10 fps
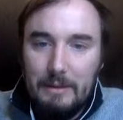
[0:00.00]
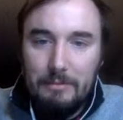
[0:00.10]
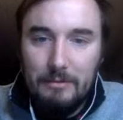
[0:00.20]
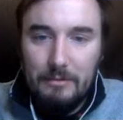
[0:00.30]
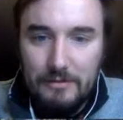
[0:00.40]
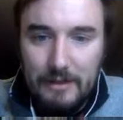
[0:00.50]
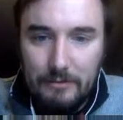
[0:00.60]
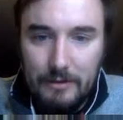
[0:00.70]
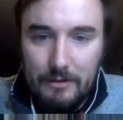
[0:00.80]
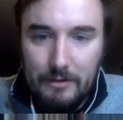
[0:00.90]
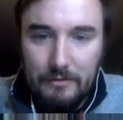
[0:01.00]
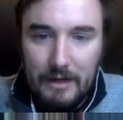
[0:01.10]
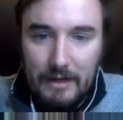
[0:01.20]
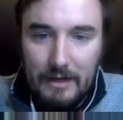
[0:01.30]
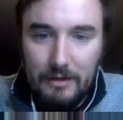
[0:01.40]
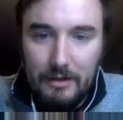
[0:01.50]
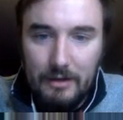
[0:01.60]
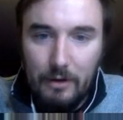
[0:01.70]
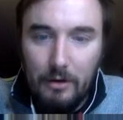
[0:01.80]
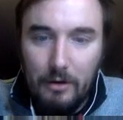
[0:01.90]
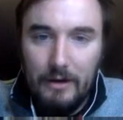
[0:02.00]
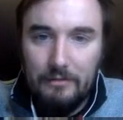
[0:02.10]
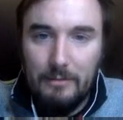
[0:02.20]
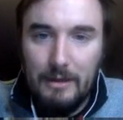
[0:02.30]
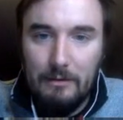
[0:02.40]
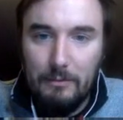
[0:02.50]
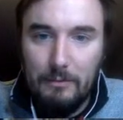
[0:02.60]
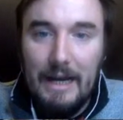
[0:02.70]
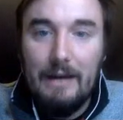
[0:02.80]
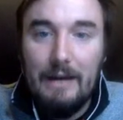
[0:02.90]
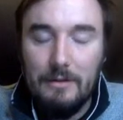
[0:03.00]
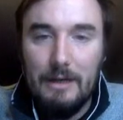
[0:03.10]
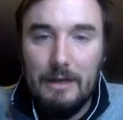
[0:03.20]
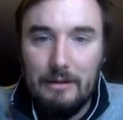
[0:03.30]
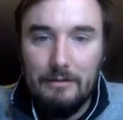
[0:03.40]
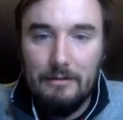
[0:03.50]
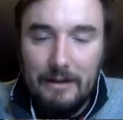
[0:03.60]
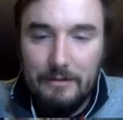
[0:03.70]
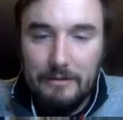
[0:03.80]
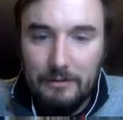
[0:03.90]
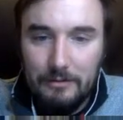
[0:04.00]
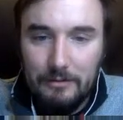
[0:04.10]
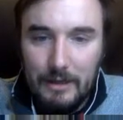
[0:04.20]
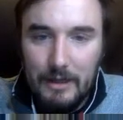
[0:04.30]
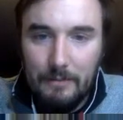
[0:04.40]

people just get really enthusiastic of overestimating what we have in the bay, and the reality is,